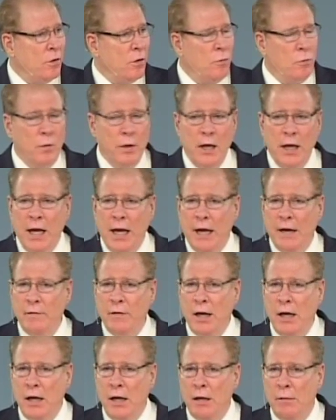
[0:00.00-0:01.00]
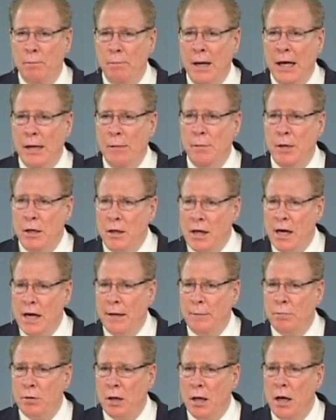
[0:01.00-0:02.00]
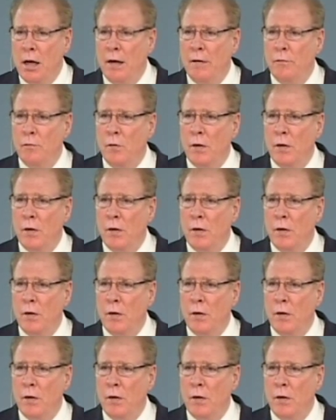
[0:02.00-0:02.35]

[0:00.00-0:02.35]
So we have a baby type love,